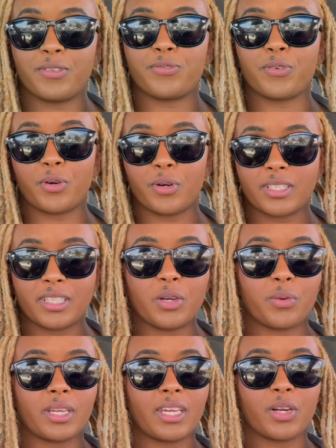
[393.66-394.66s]
for,
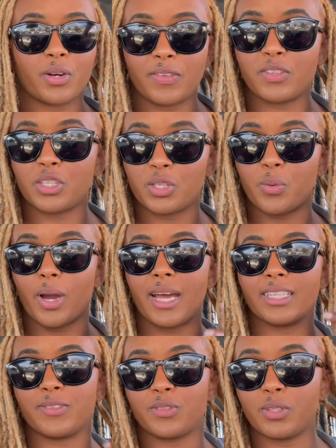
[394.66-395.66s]
here in the
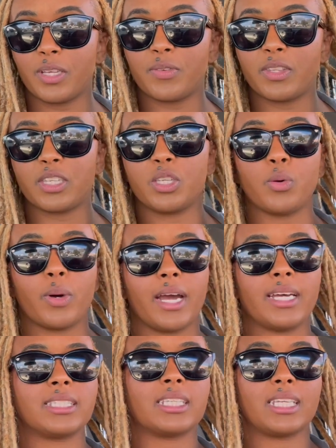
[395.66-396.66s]
US, if you live in the
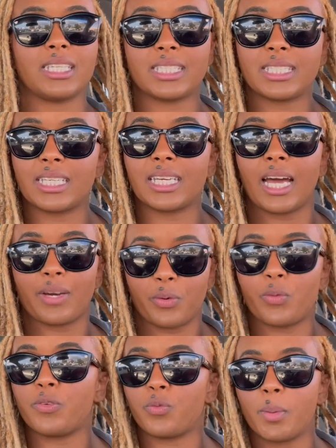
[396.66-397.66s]
US, is
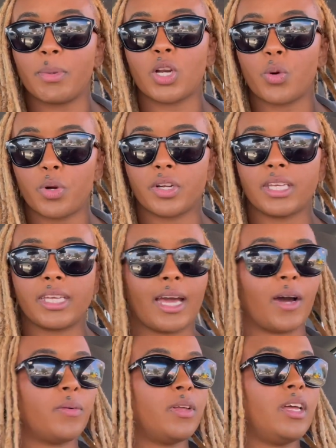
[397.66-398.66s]
if women are working
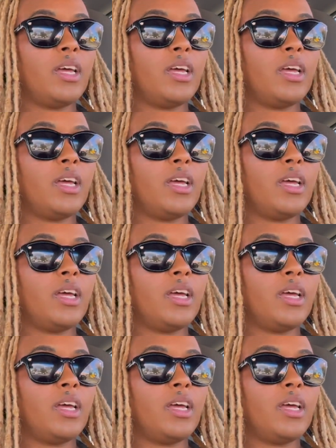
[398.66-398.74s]
out,